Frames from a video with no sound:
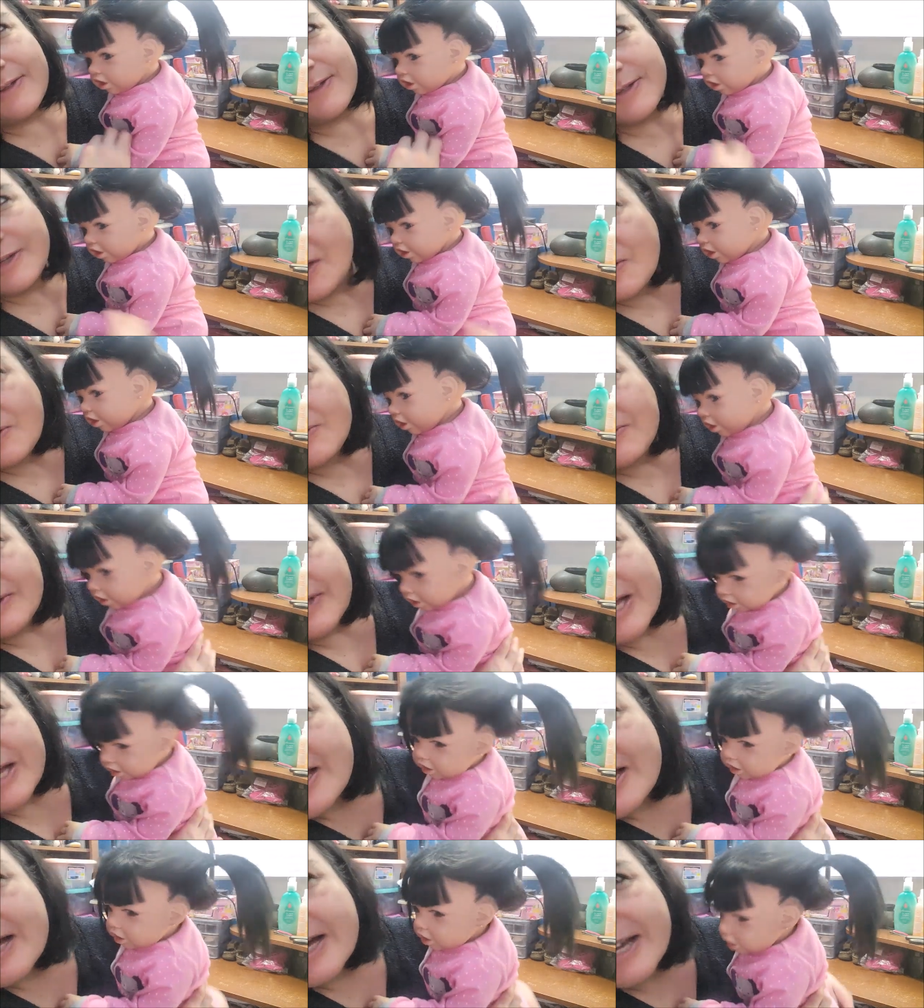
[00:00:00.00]
Don't
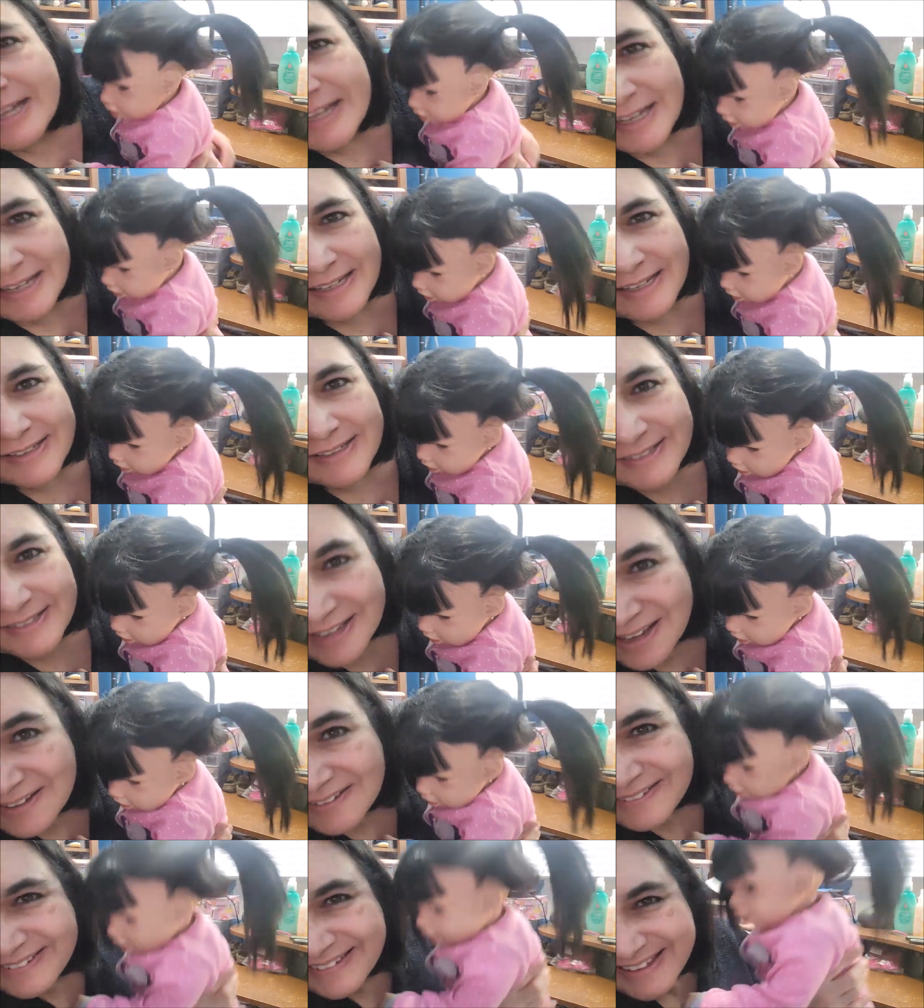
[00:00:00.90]
look.
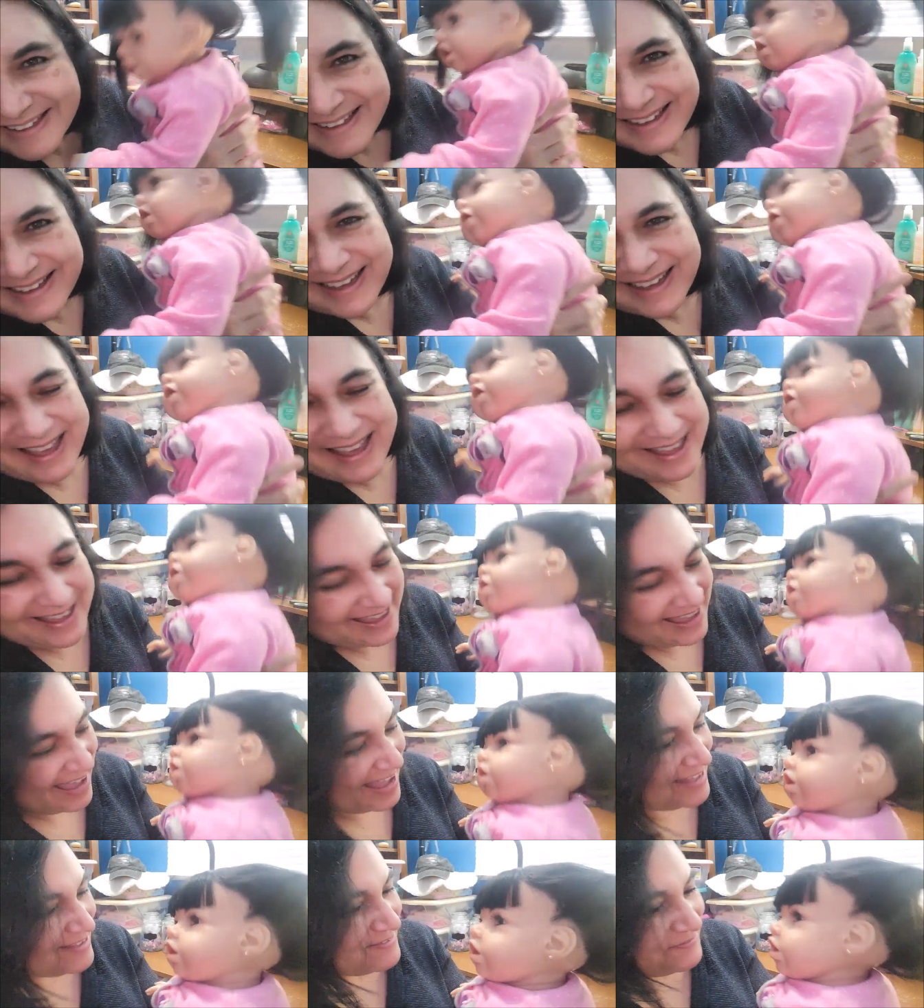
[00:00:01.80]
Don't look. I
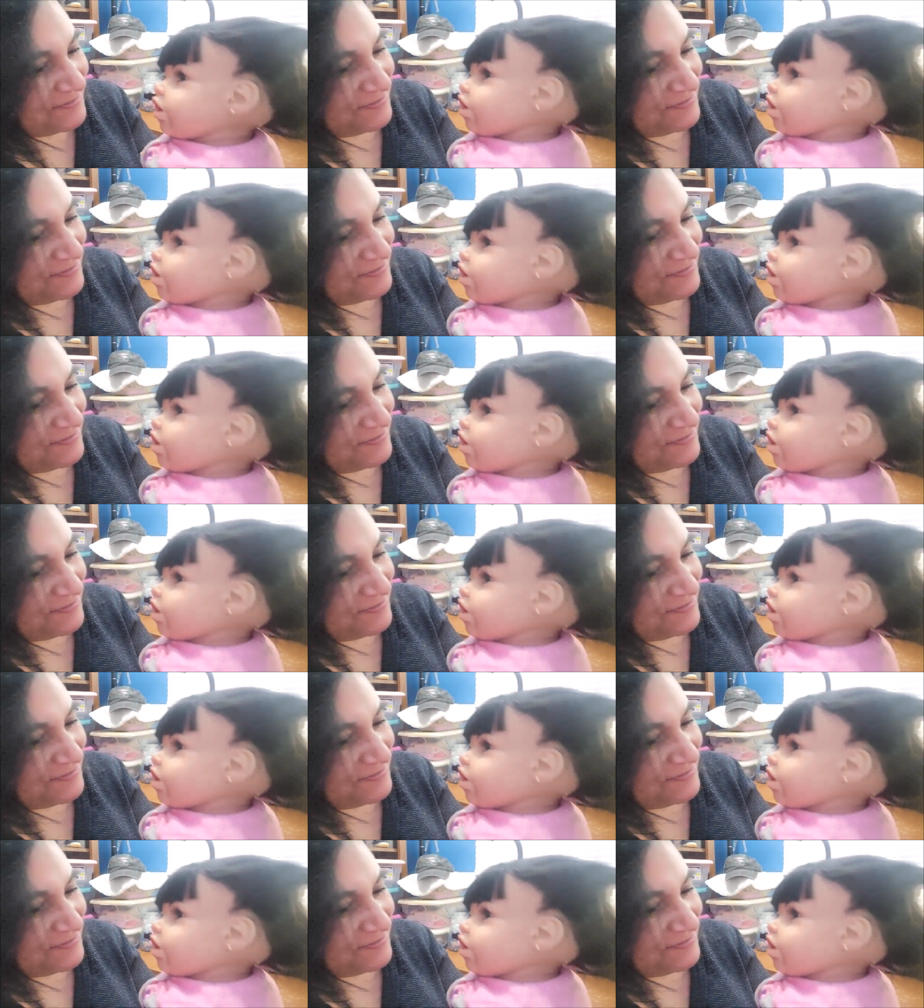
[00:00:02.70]
can't